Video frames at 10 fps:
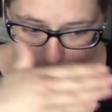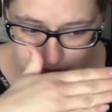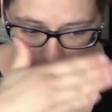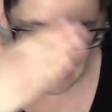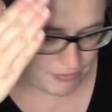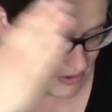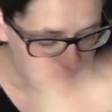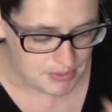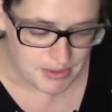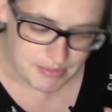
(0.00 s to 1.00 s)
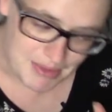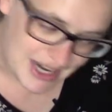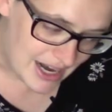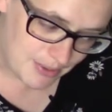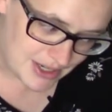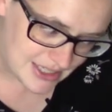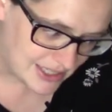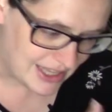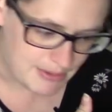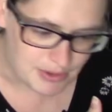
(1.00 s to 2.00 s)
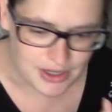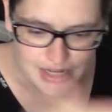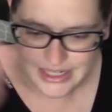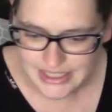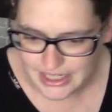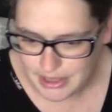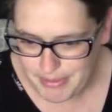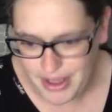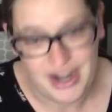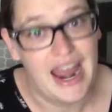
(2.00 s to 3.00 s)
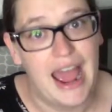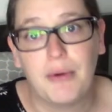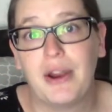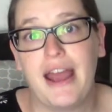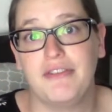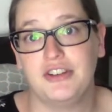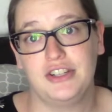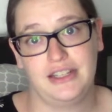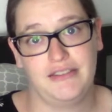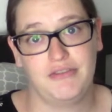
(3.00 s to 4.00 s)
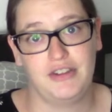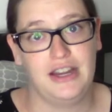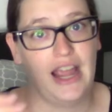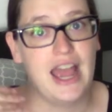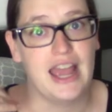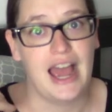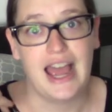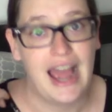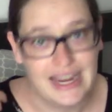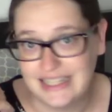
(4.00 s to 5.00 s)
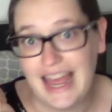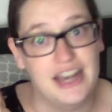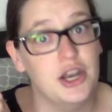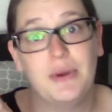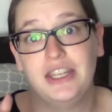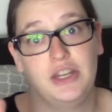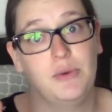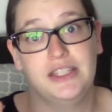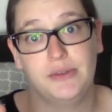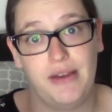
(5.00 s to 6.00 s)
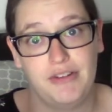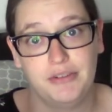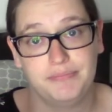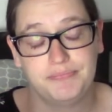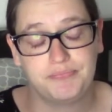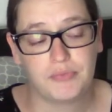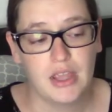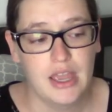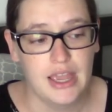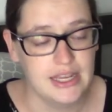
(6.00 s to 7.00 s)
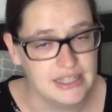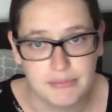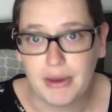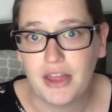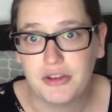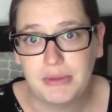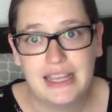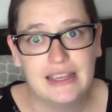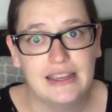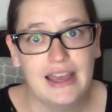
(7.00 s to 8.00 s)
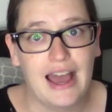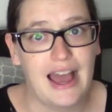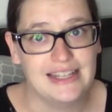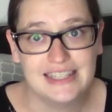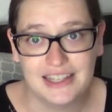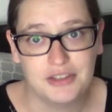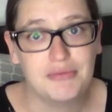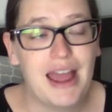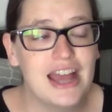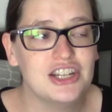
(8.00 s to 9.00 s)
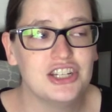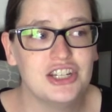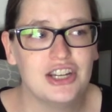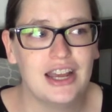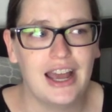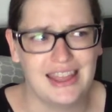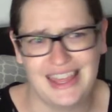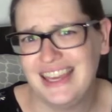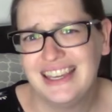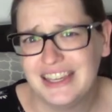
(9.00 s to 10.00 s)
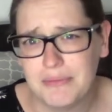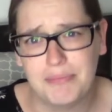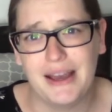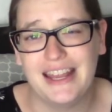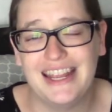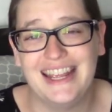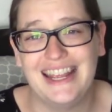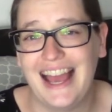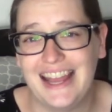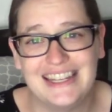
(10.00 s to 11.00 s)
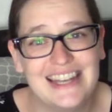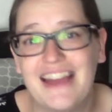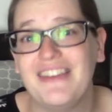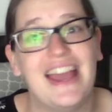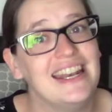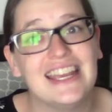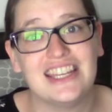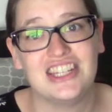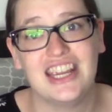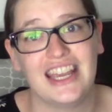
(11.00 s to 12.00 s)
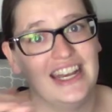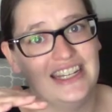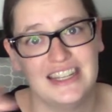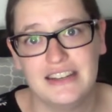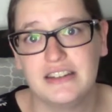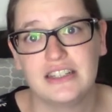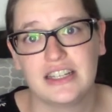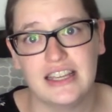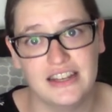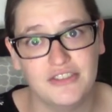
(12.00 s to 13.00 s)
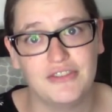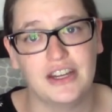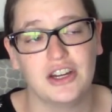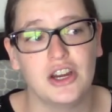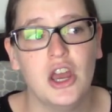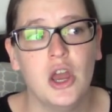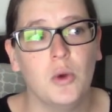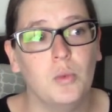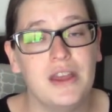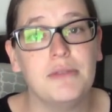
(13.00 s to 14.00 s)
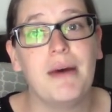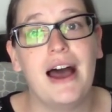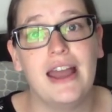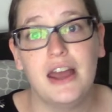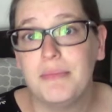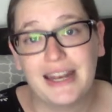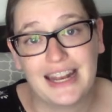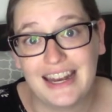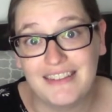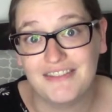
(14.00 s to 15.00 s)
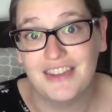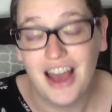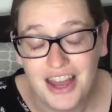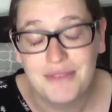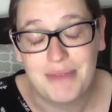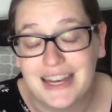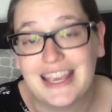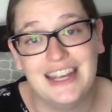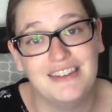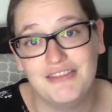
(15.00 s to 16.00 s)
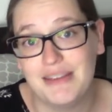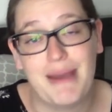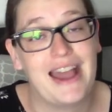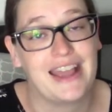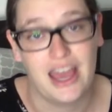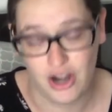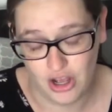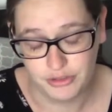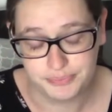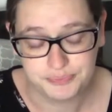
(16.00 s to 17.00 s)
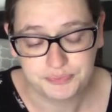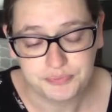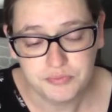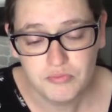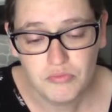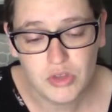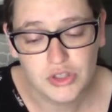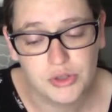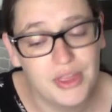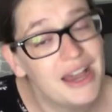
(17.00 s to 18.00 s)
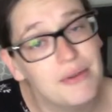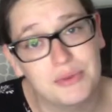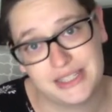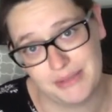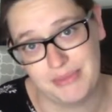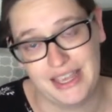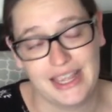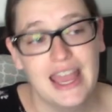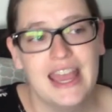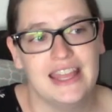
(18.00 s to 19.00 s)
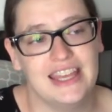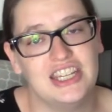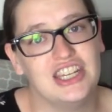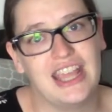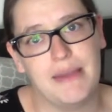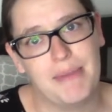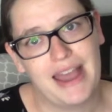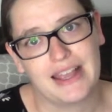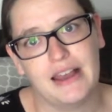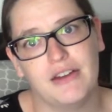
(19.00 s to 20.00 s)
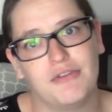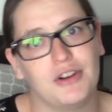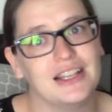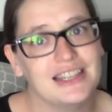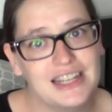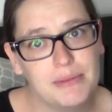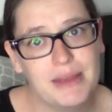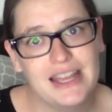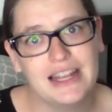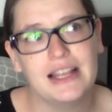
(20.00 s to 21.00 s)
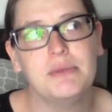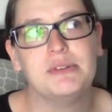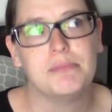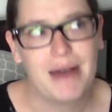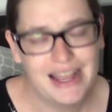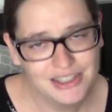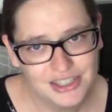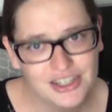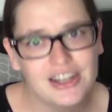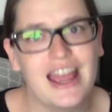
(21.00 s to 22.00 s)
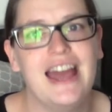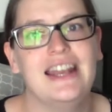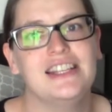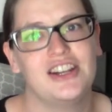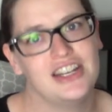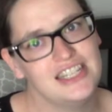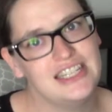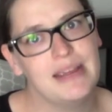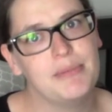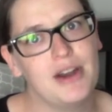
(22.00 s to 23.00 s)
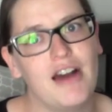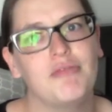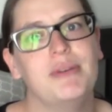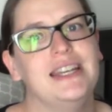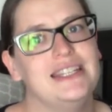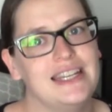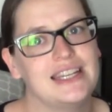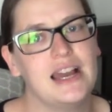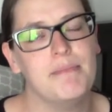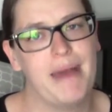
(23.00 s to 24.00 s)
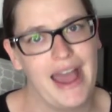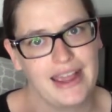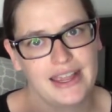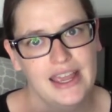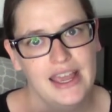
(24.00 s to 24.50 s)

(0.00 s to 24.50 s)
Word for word: like from the minute I went into labor until about an hour after delivery, I had no itching whatsoever. It didn't bother me. I still had the rash, I think, but I didn't have any itching and it didn't interfere with my unmedicated, unmedicated VBAC at all. So that was something. The itching came back for a little bit. It was milder and it started to taper off, but it did come back